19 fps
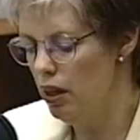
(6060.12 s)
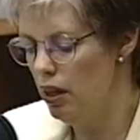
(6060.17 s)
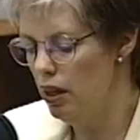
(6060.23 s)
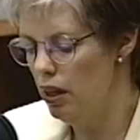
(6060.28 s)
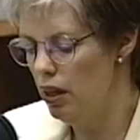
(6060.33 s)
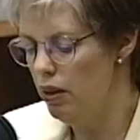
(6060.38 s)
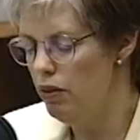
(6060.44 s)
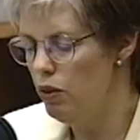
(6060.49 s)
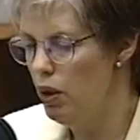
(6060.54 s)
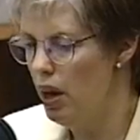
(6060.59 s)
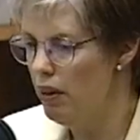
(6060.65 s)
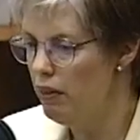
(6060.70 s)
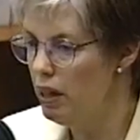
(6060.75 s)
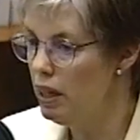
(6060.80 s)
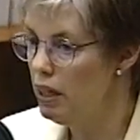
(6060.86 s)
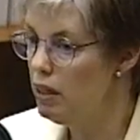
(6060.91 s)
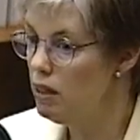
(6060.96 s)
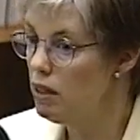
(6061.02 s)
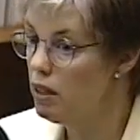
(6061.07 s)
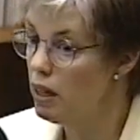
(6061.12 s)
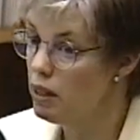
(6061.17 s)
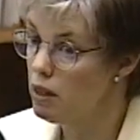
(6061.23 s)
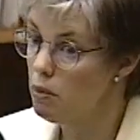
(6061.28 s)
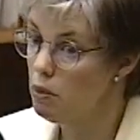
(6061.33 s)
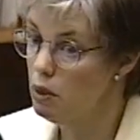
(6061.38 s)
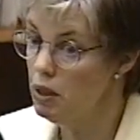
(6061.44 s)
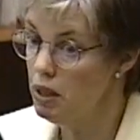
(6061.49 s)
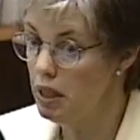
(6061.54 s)
if you have any
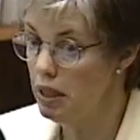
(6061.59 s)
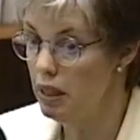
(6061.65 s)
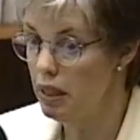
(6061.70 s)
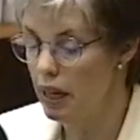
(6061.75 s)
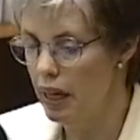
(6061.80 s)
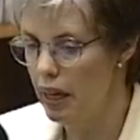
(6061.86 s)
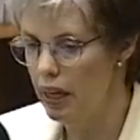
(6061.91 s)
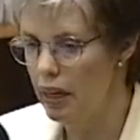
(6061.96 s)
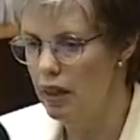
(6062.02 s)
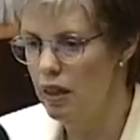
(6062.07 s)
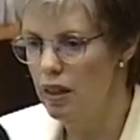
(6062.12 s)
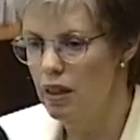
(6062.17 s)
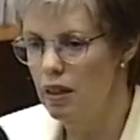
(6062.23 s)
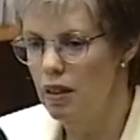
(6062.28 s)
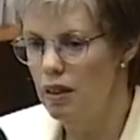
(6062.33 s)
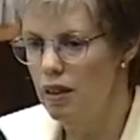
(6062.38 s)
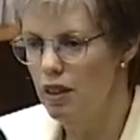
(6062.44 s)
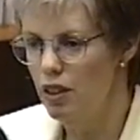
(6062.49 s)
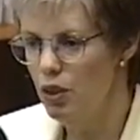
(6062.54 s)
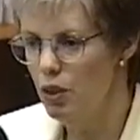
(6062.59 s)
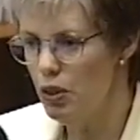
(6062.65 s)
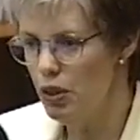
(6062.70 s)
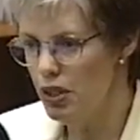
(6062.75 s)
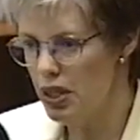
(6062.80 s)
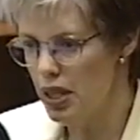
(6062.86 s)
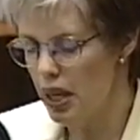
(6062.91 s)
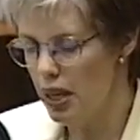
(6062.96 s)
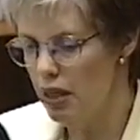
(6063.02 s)
detectable DNA, you could
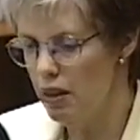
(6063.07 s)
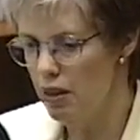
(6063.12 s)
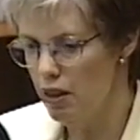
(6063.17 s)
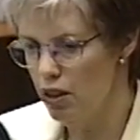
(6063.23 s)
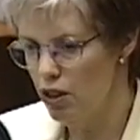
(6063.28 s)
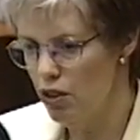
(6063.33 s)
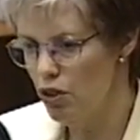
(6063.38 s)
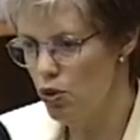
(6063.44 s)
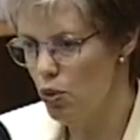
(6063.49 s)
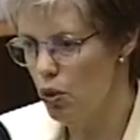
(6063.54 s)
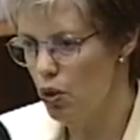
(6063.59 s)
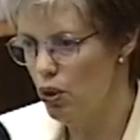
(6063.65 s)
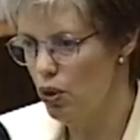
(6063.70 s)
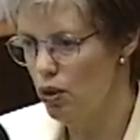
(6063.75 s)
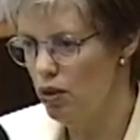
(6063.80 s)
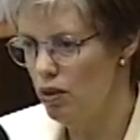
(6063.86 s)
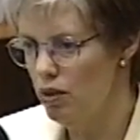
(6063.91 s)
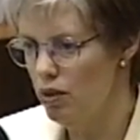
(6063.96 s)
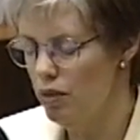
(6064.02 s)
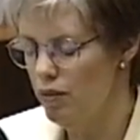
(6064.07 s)
say the control,